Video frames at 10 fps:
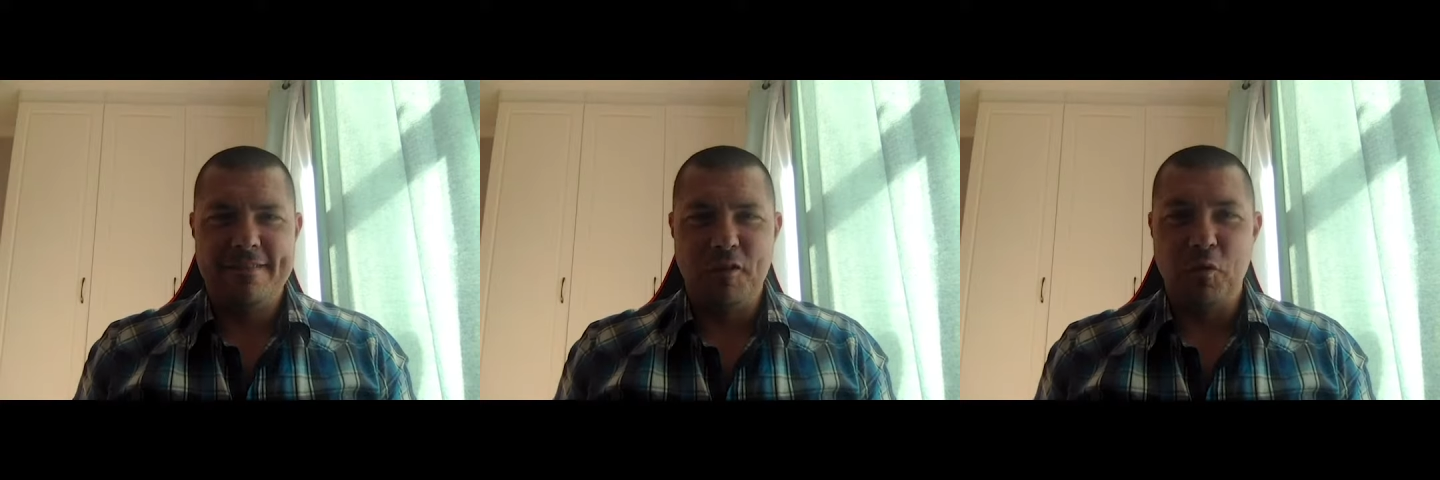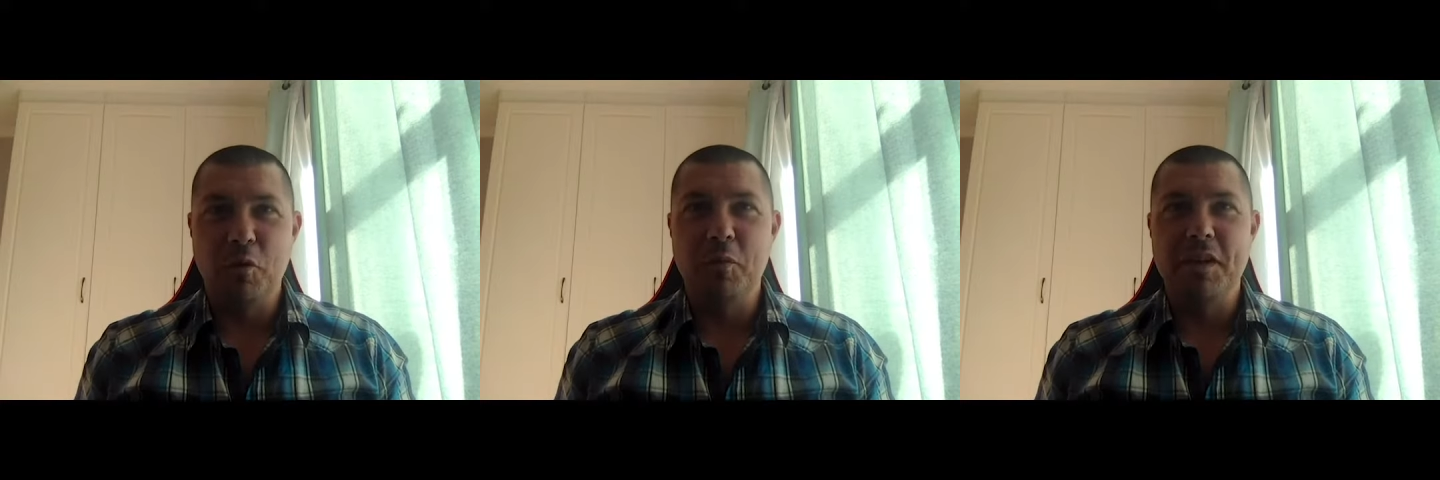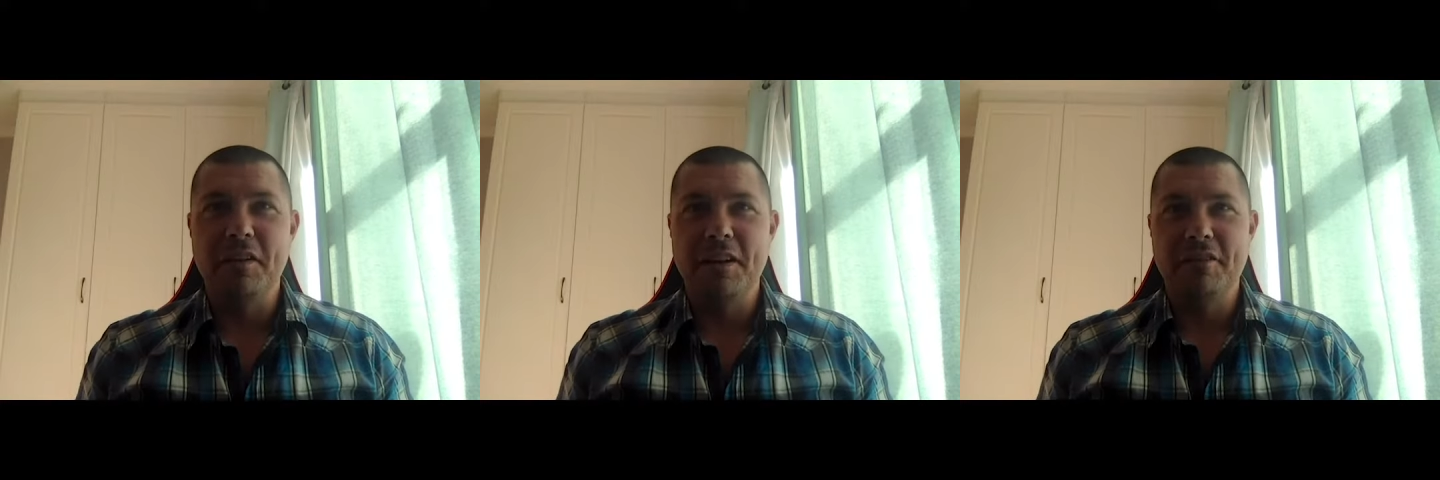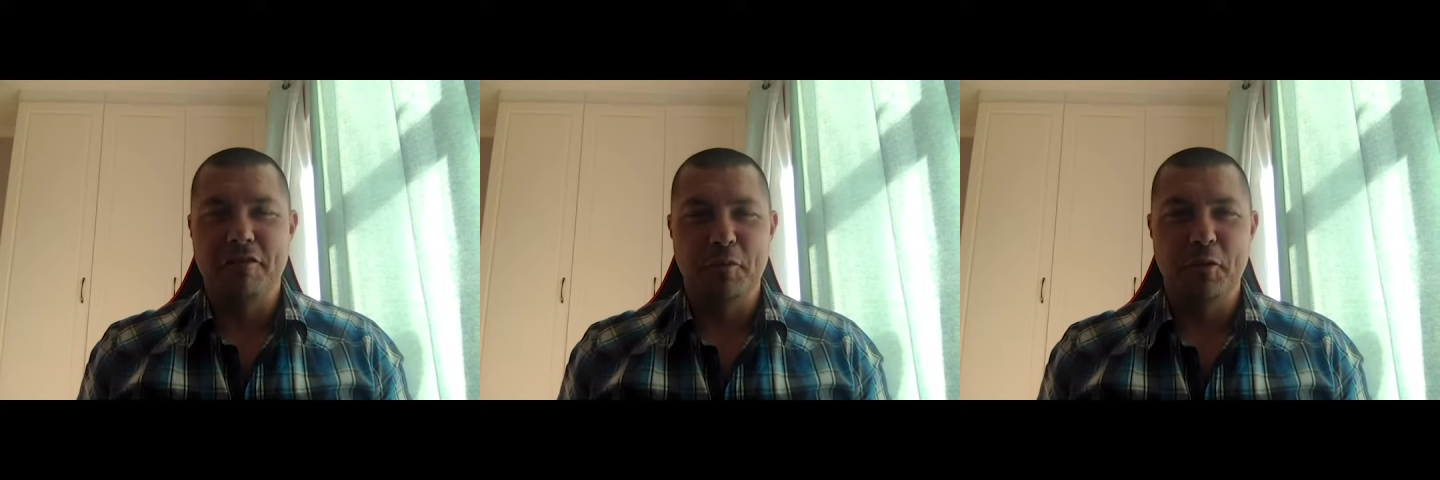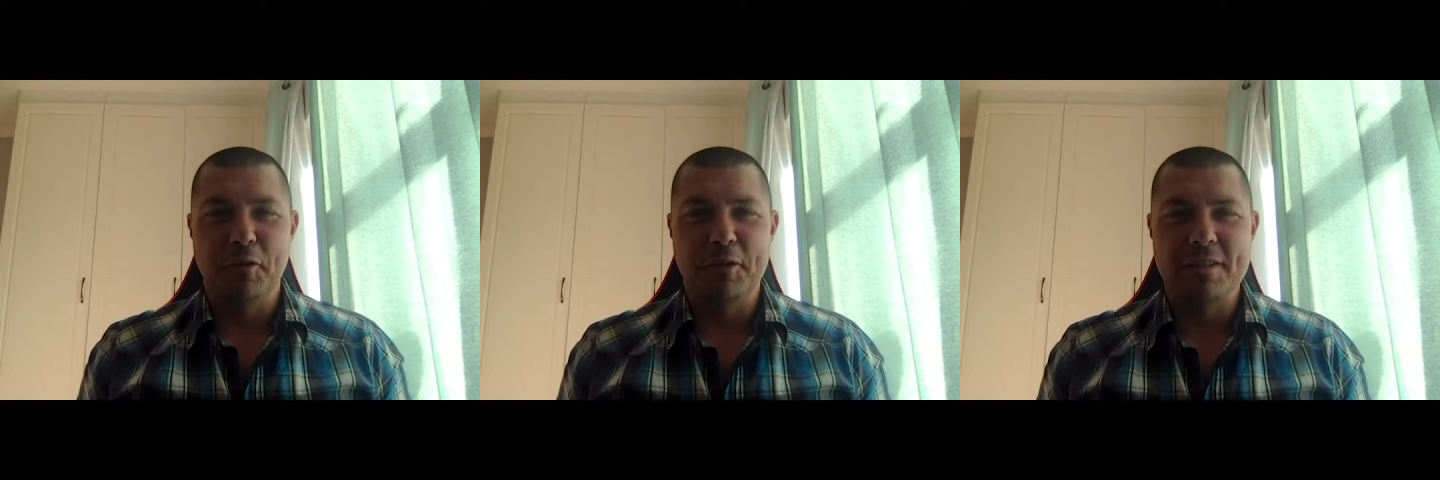We will be hearing from
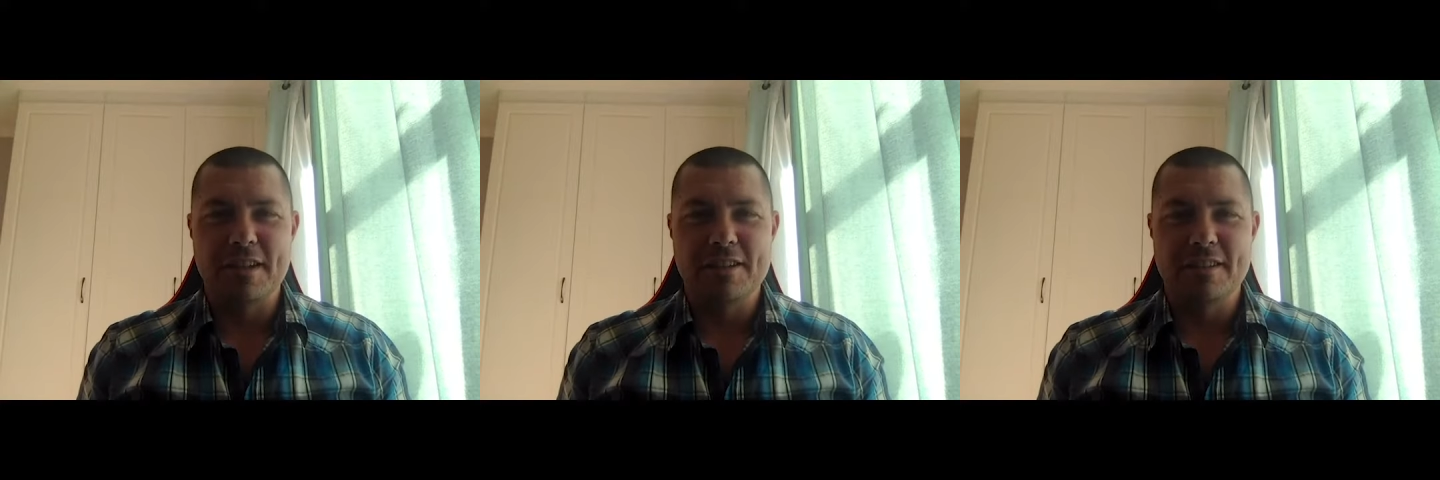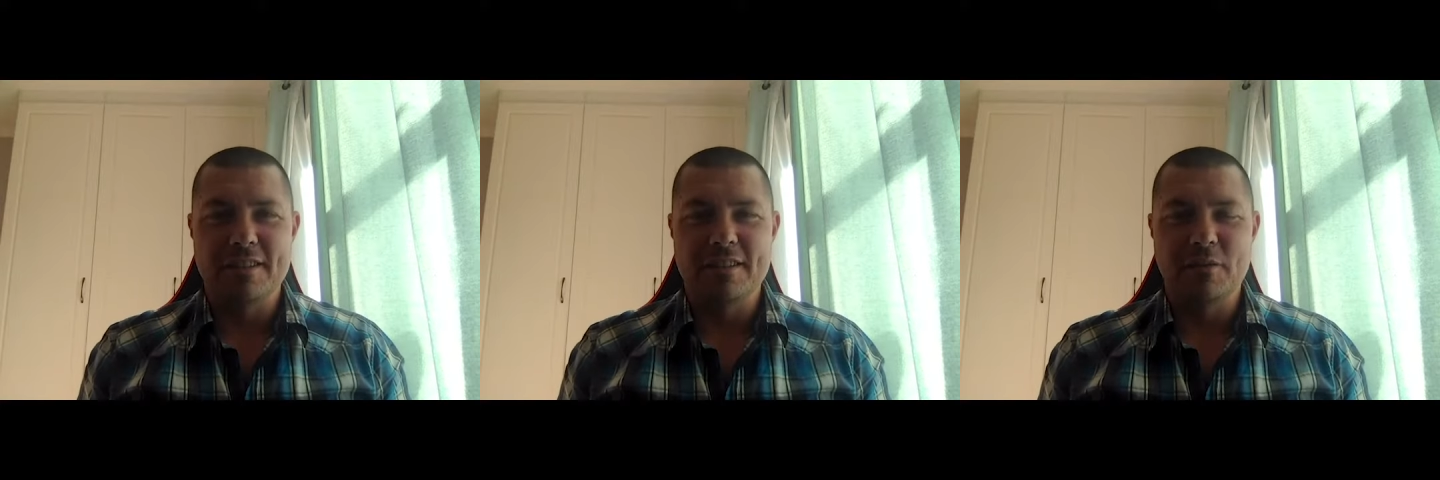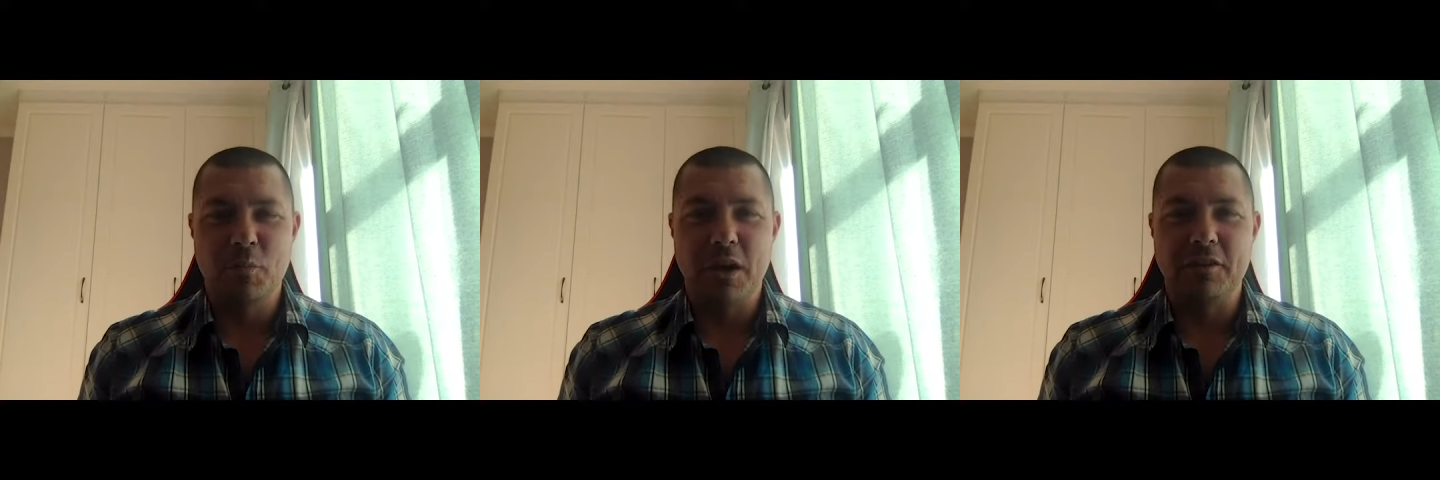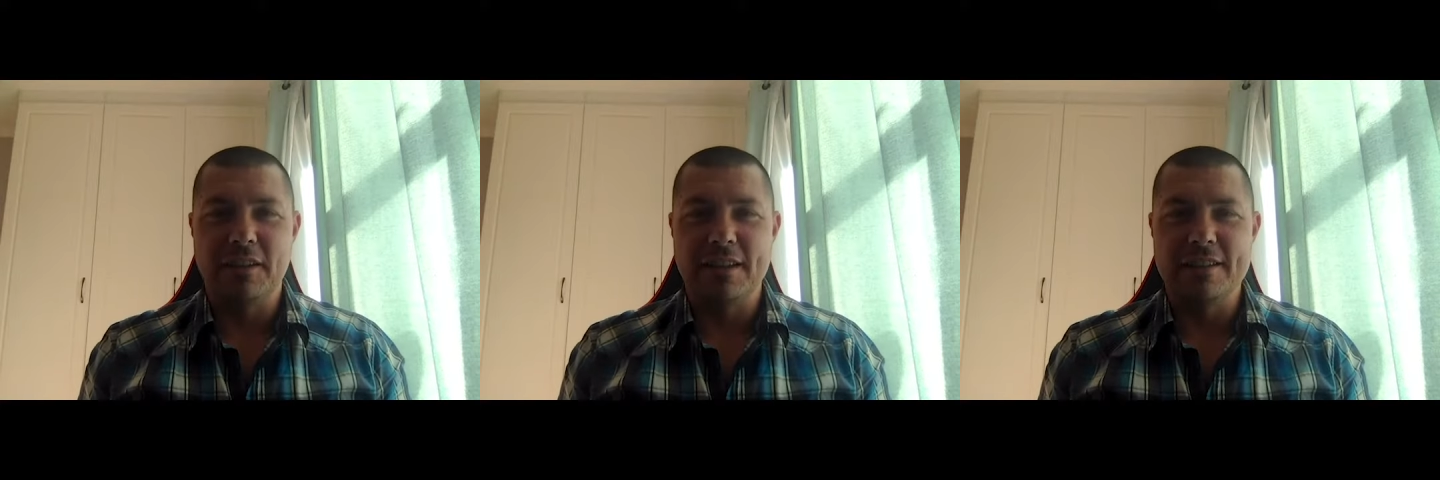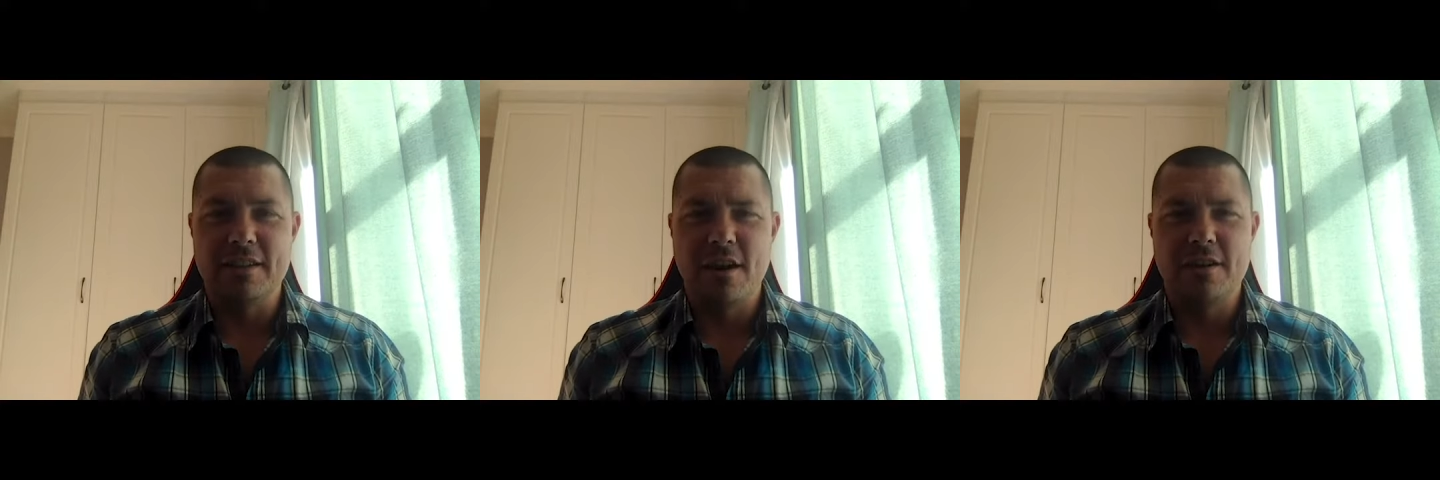gurus such as Patrick
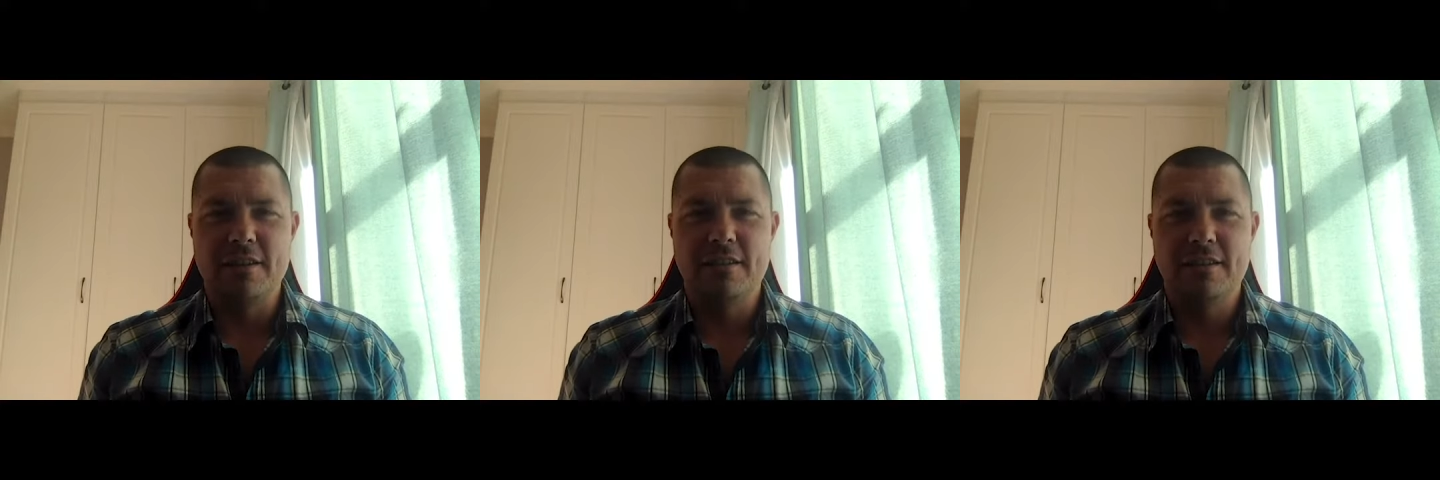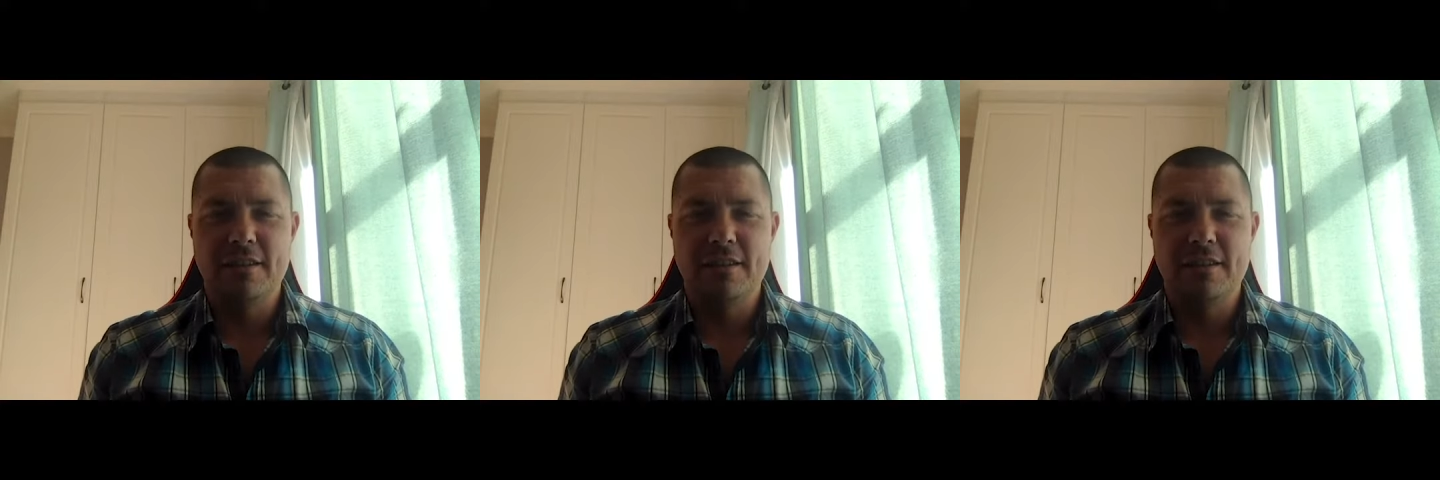Lencioni,